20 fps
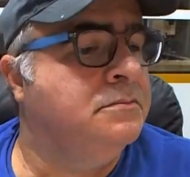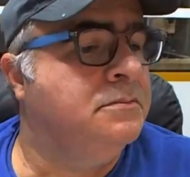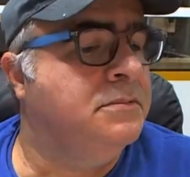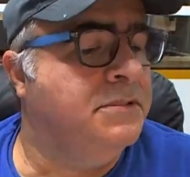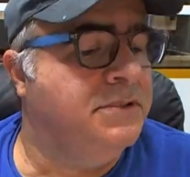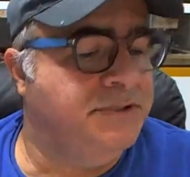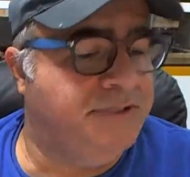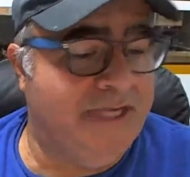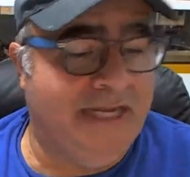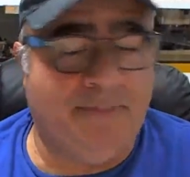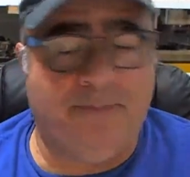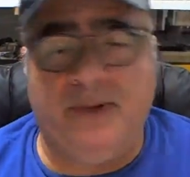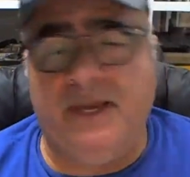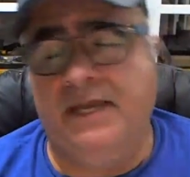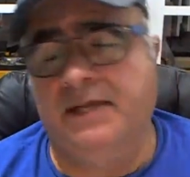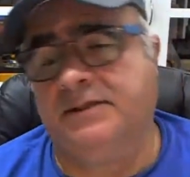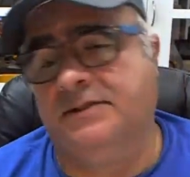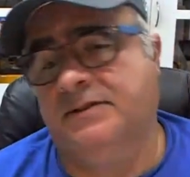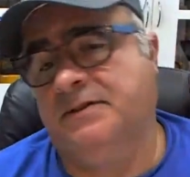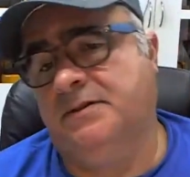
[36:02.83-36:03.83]

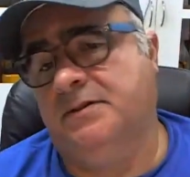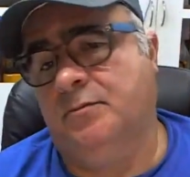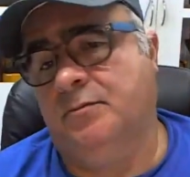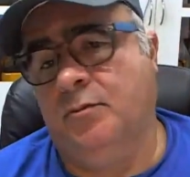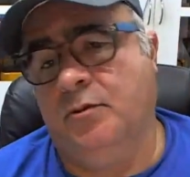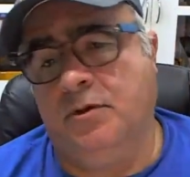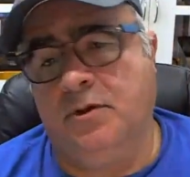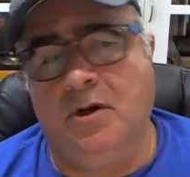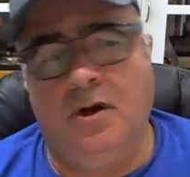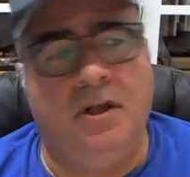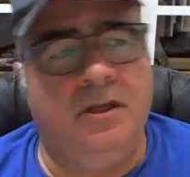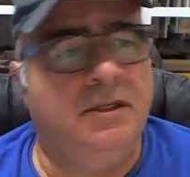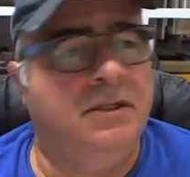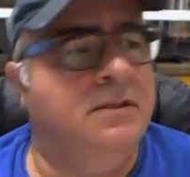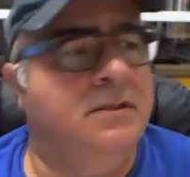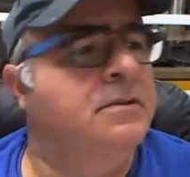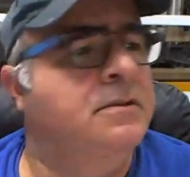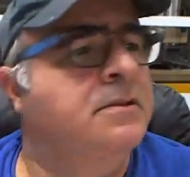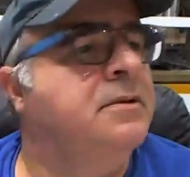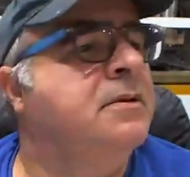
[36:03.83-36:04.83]
setbacks, we'll call it.
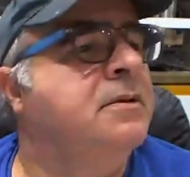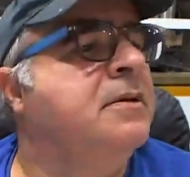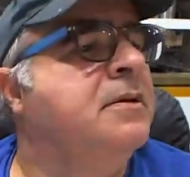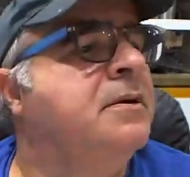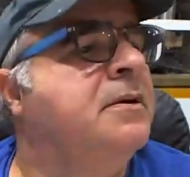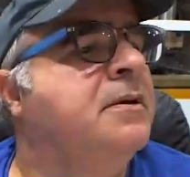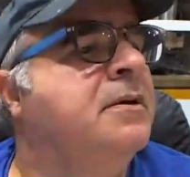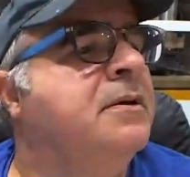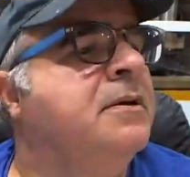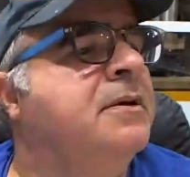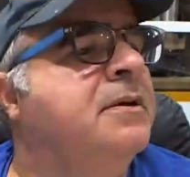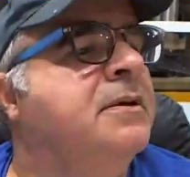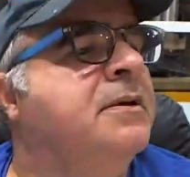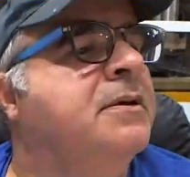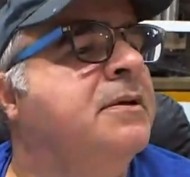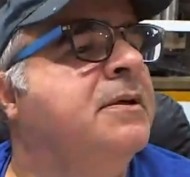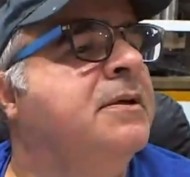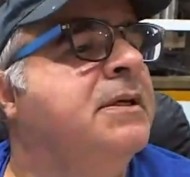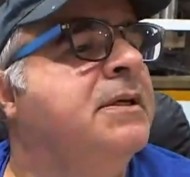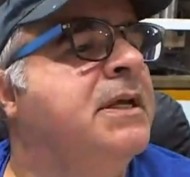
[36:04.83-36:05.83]

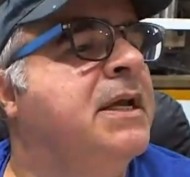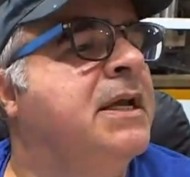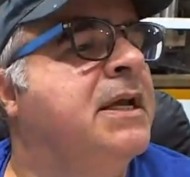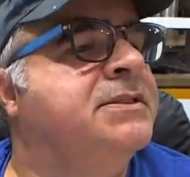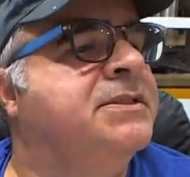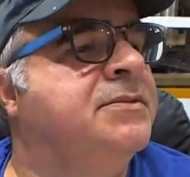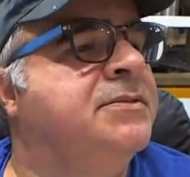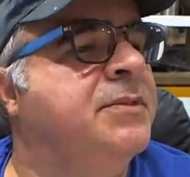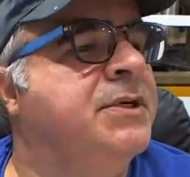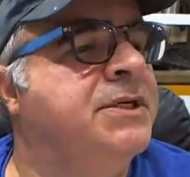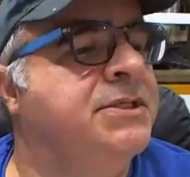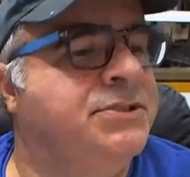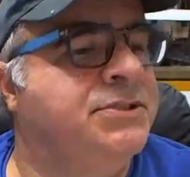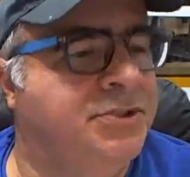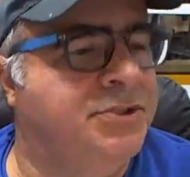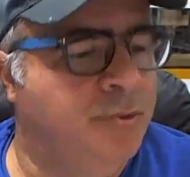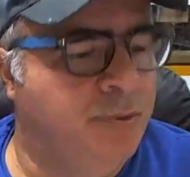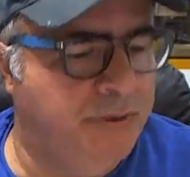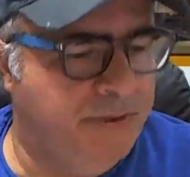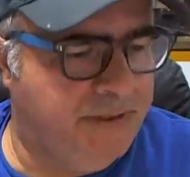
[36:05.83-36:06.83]
He had some
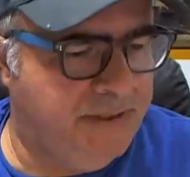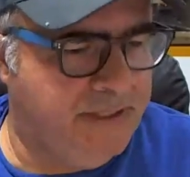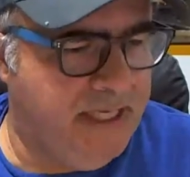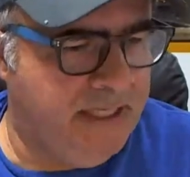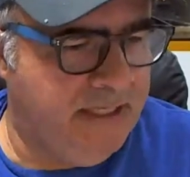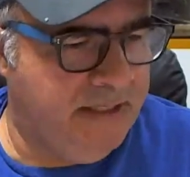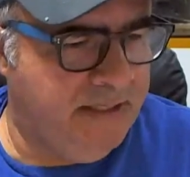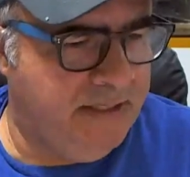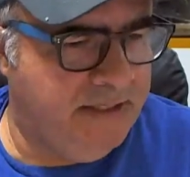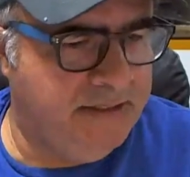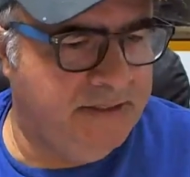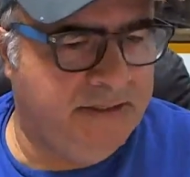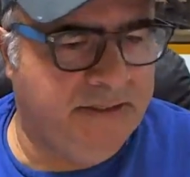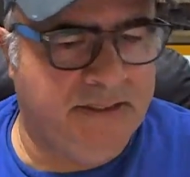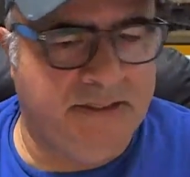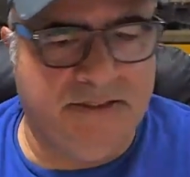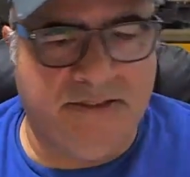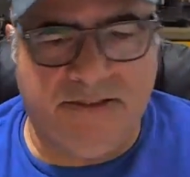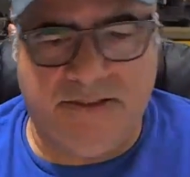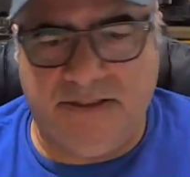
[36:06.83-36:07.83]
issue with tetanus.
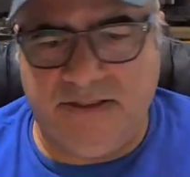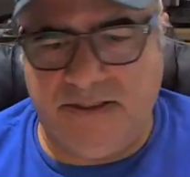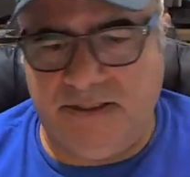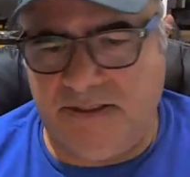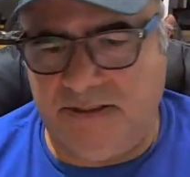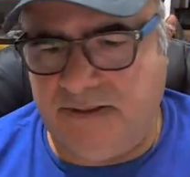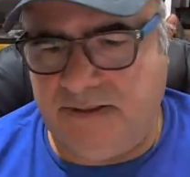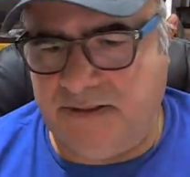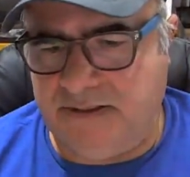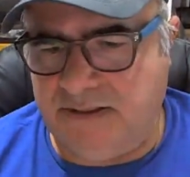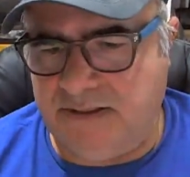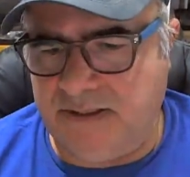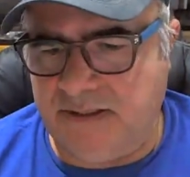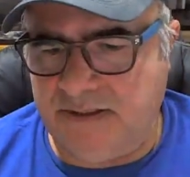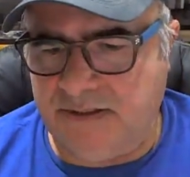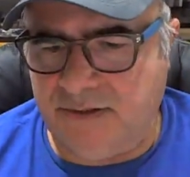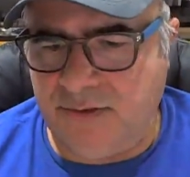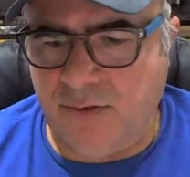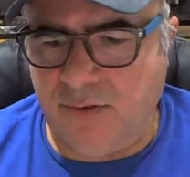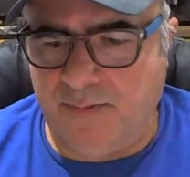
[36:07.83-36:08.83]
He's
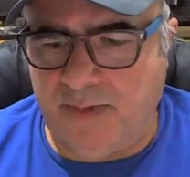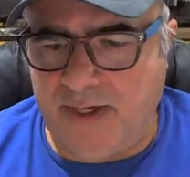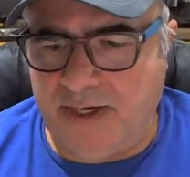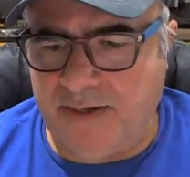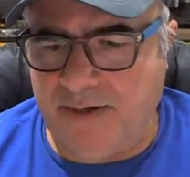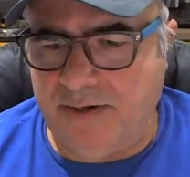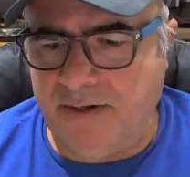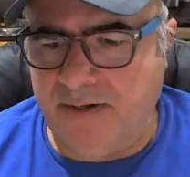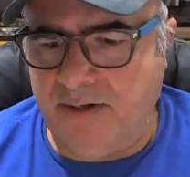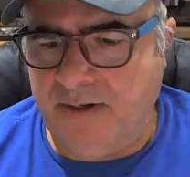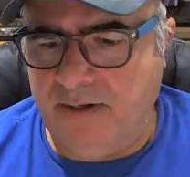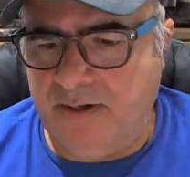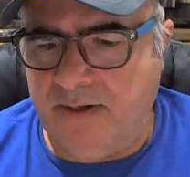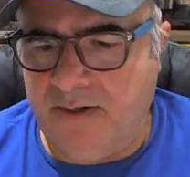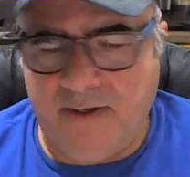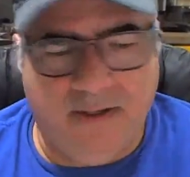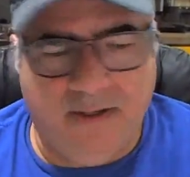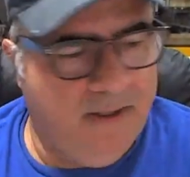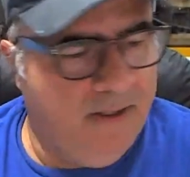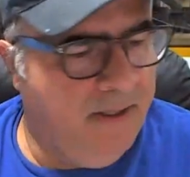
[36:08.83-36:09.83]
doing better,
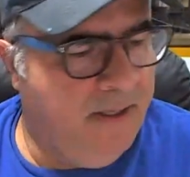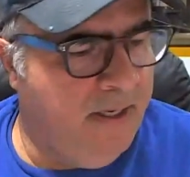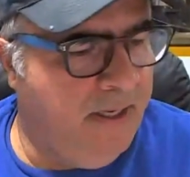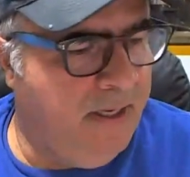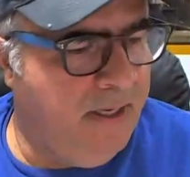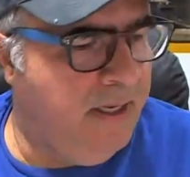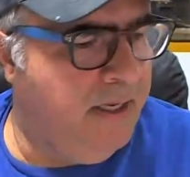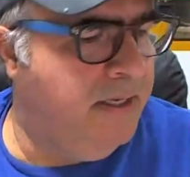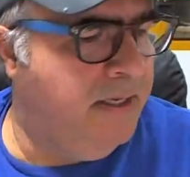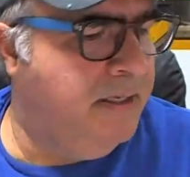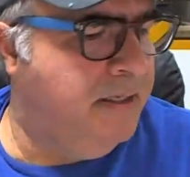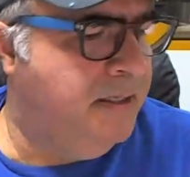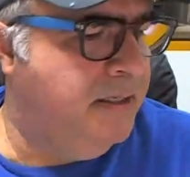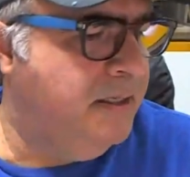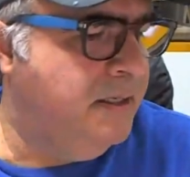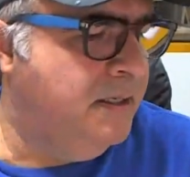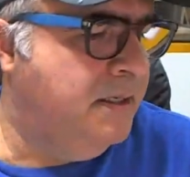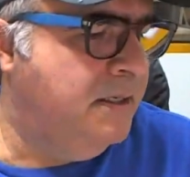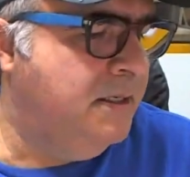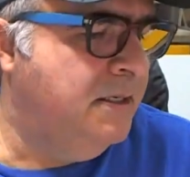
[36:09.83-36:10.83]

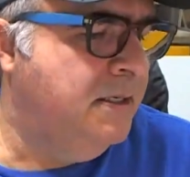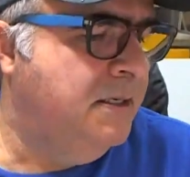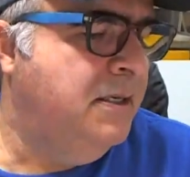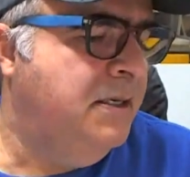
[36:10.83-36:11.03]
and